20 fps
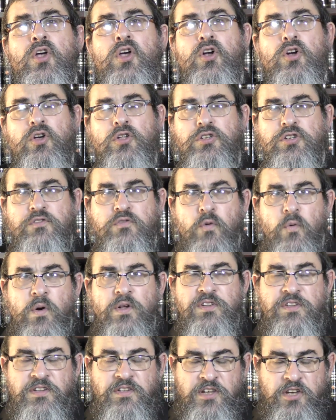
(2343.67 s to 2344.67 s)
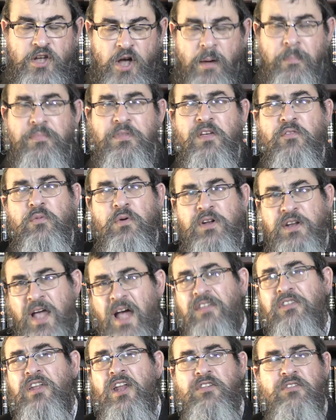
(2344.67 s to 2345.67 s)
Because Shavuos is a Yom Tov, when
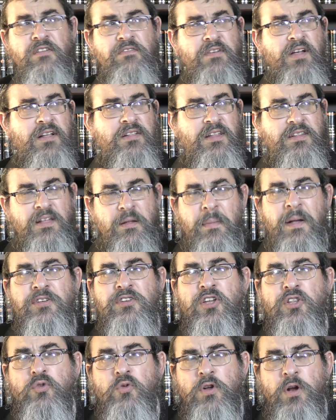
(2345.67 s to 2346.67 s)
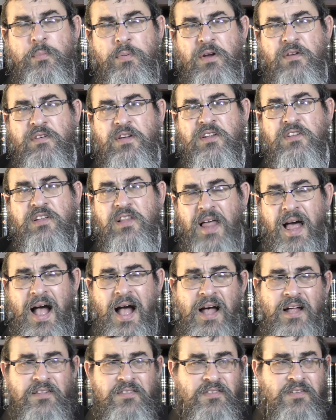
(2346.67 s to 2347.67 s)
Keser is revealed, as I mentioned to in a previous
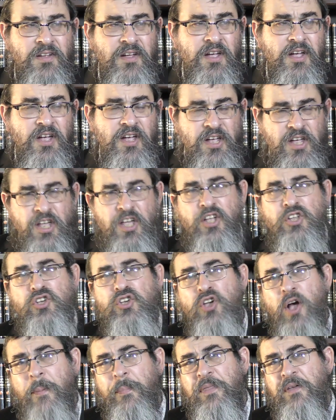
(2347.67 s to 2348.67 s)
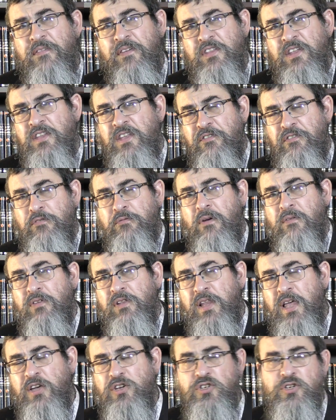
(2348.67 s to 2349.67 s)
class, each Yom Tov has a different
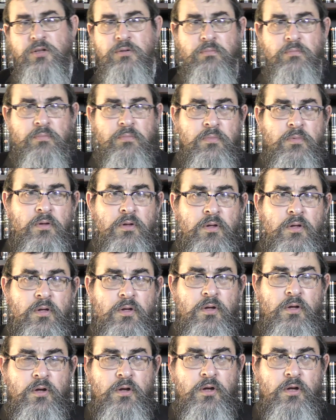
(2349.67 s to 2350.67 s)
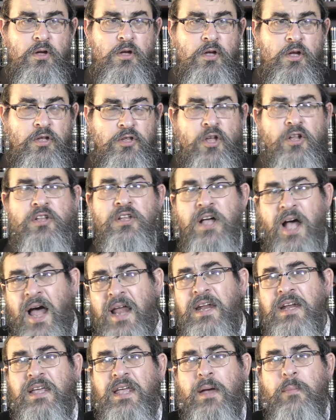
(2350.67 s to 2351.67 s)
revelation. That
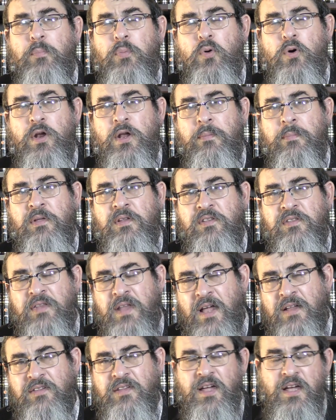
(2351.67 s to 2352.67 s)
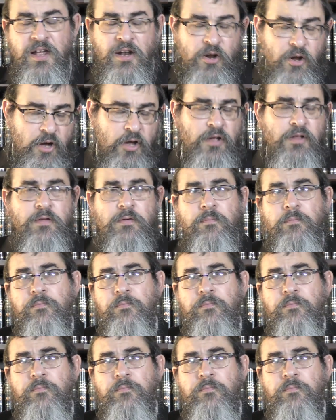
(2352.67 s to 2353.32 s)
Chanukah Purim is Netzach and Hoid.